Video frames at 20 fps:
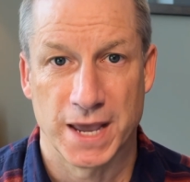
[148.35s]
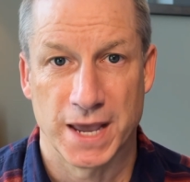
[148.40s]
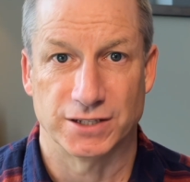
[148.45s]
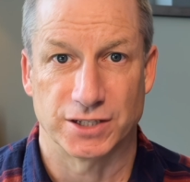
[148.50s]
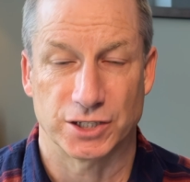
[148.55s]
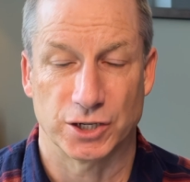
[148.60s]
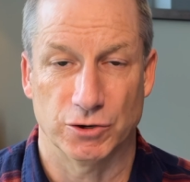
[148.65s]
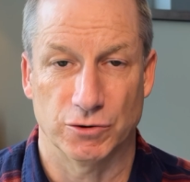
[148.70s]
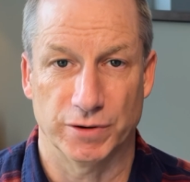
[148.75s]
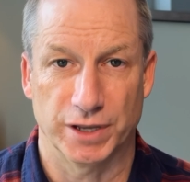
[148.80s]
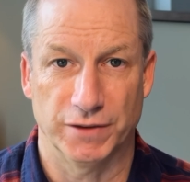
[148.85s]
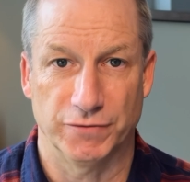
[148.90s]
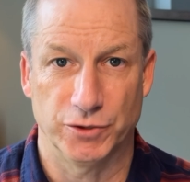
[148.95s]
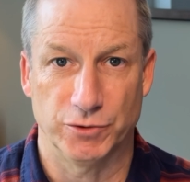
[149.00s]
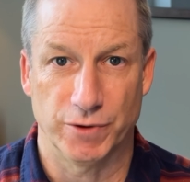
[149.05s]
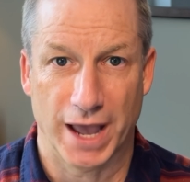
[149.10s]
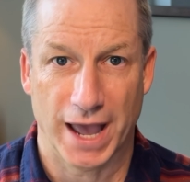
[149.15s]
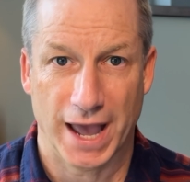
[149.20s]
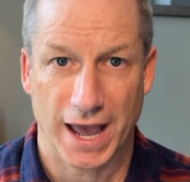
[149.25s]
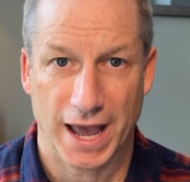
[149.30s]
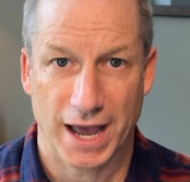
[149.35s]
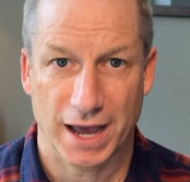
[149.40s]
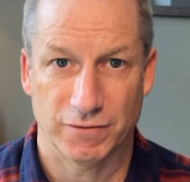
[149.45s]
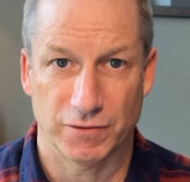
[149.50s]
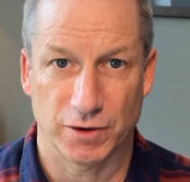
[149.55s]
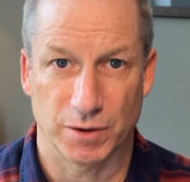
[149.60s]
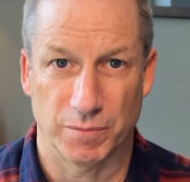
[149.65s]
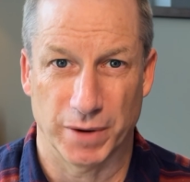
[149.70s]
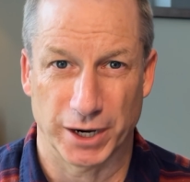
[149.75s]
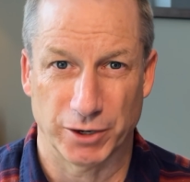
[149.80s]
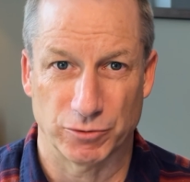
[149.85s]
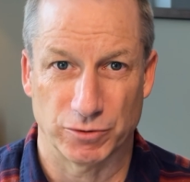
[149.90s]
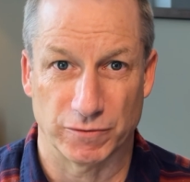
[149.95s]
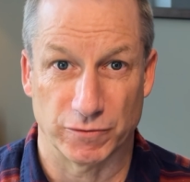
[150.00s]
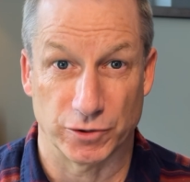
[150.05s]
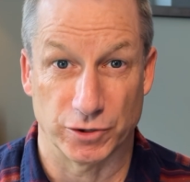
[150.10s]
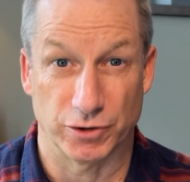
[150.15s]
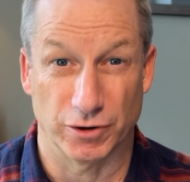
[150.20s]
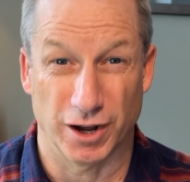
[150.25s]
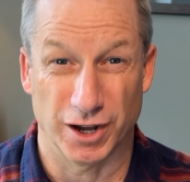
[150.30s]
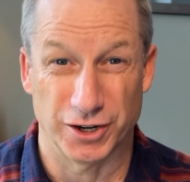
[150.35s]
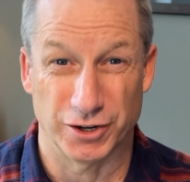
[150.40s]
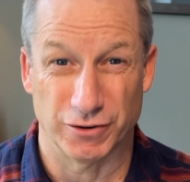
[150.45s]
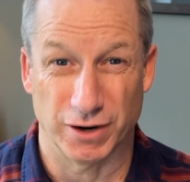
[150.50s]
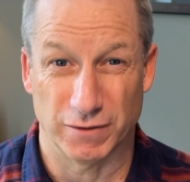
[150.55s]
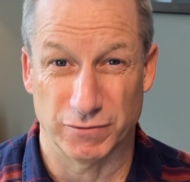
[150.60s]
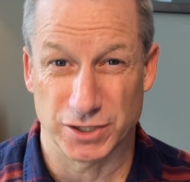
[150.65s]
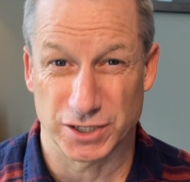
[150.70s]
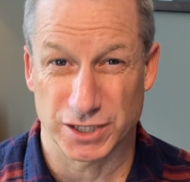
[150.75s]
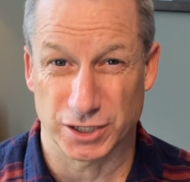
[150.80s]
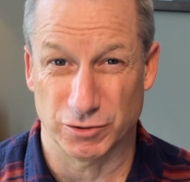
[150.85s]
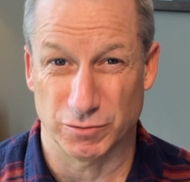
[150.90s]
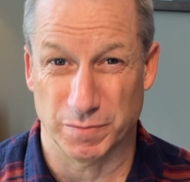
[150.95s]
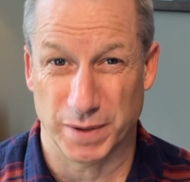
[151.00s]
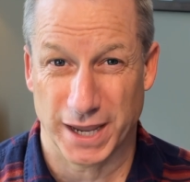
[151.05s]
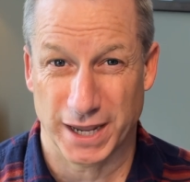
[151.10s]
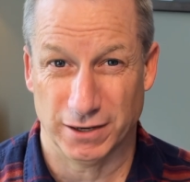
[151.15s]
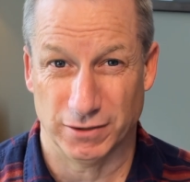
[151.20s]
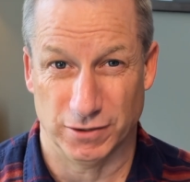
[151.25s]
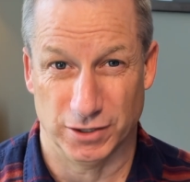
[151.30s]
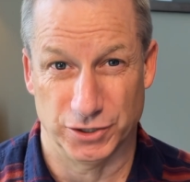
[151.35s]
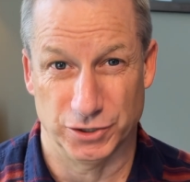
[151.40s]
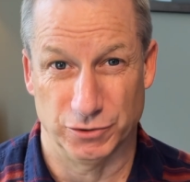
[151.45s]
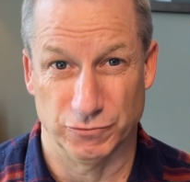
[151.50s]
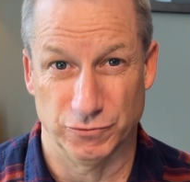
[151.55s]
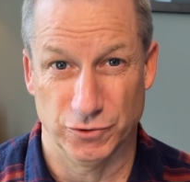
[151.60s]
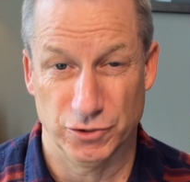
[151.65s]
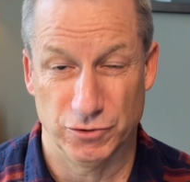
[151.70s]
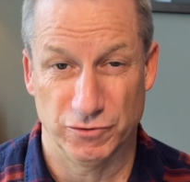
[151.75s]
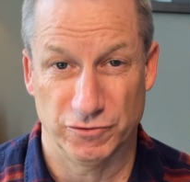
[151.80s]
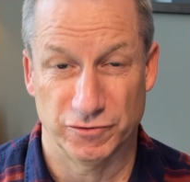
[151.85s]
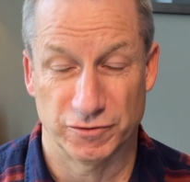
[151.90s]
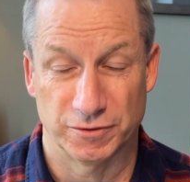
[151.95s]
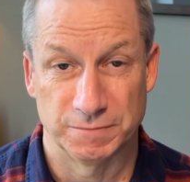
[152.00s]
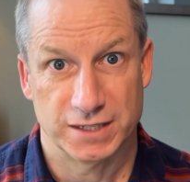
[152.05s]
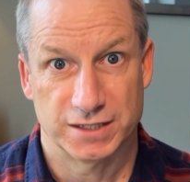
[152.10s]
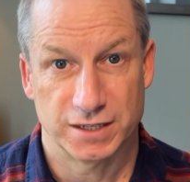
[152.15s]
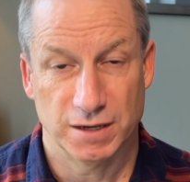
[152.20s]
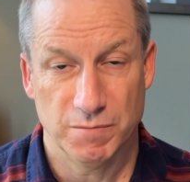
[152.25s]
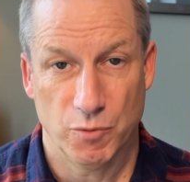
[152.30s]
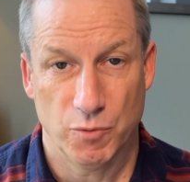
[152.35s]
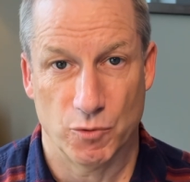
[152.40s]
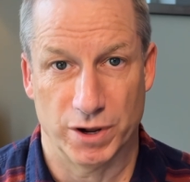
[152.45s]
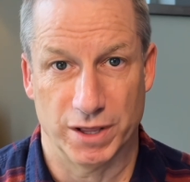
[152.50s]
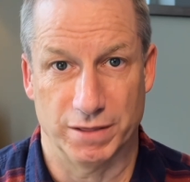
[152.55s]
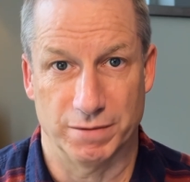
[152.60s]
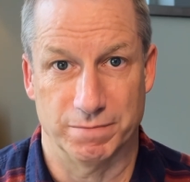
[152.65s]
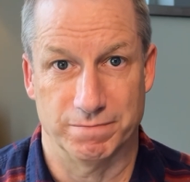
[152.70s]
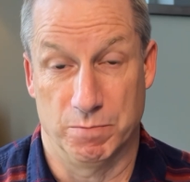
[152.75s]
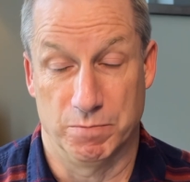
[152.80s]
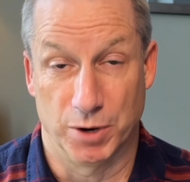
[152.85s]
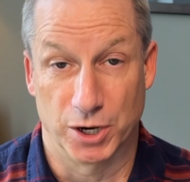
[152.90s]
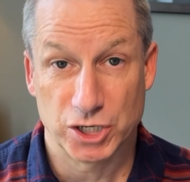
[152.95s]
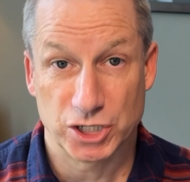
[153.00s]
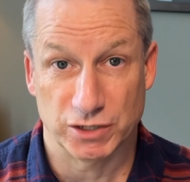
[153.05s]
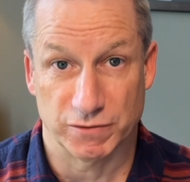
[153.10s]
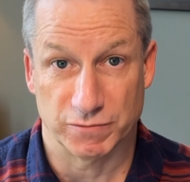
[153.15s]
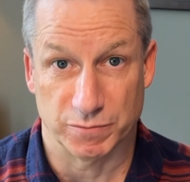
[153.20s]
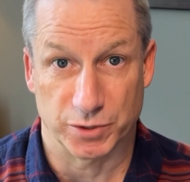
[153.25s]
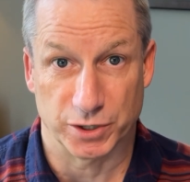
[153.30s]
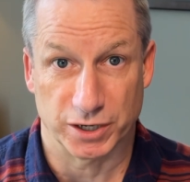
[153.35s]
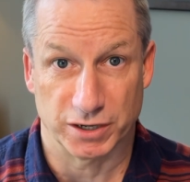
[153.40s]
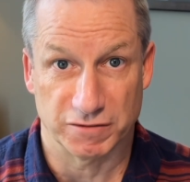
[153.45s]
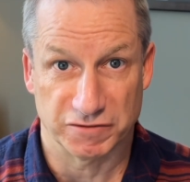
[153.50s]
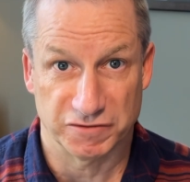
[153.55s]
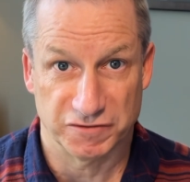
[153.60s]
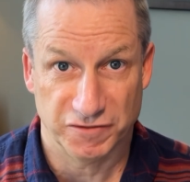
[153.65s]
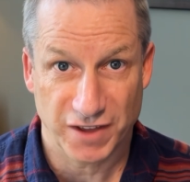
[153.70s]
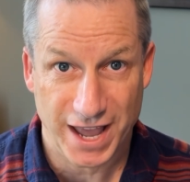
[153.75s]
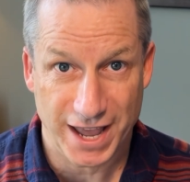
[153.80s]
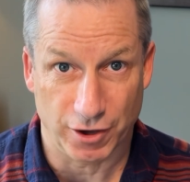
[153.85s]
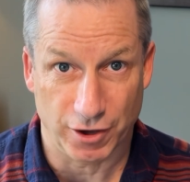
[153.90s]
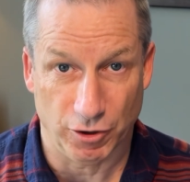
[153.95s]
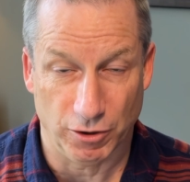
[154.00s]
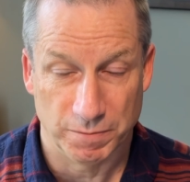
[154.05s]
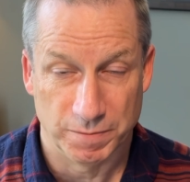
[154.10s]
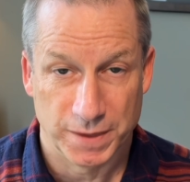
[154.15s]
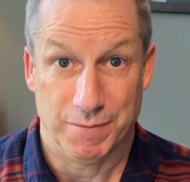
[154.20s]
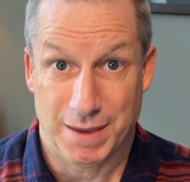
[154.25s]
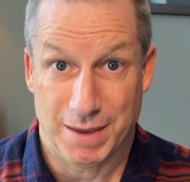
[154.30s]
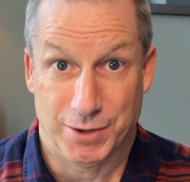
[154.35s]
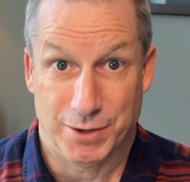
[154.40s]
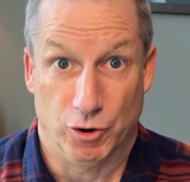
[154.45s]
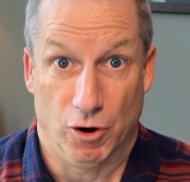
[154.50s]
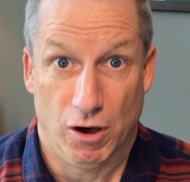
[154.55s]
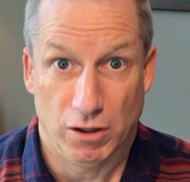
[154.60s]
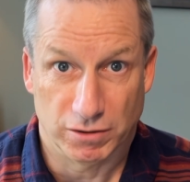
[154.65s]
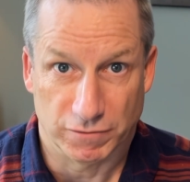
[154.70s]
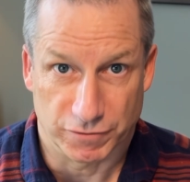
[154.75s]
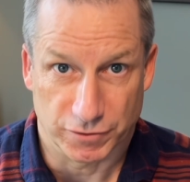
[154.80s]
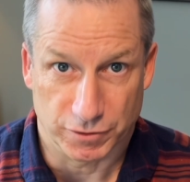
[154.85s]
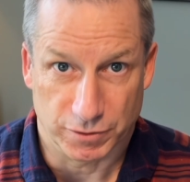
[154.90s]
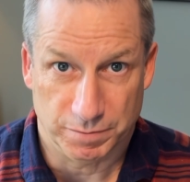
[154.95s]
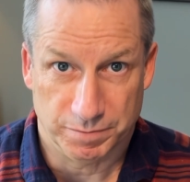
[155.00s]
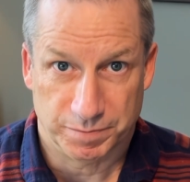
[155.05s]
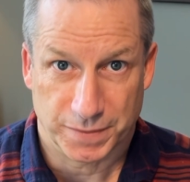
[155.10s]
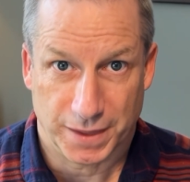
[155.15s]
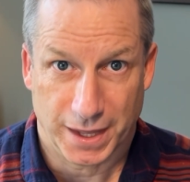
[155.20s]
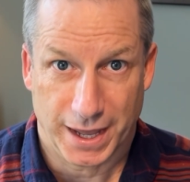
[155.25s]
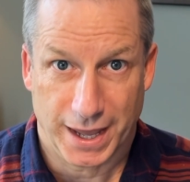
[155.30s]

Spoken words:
And so if you have a microinverter under every single panel on your roof, at some point, a bunch of them are going to fail, and maybe all of them,